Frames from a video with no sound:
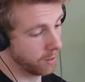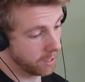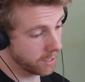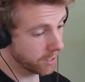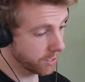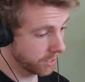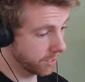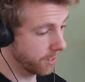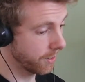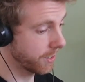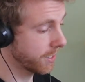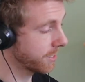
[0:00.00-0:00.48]
Oh,
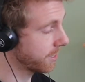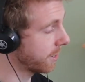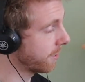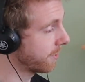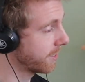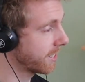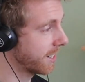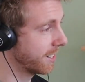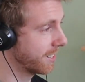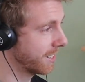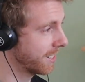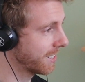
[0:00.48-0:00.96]
actually, no, it is
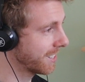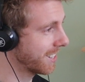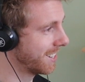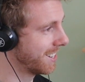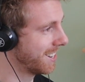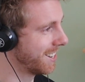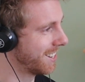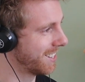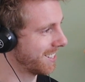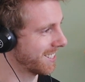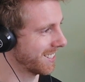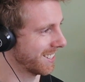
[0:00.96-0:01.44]
over 10 years.
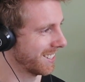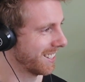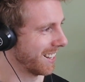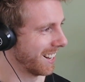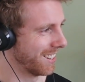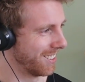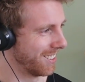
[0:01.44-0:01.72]
it's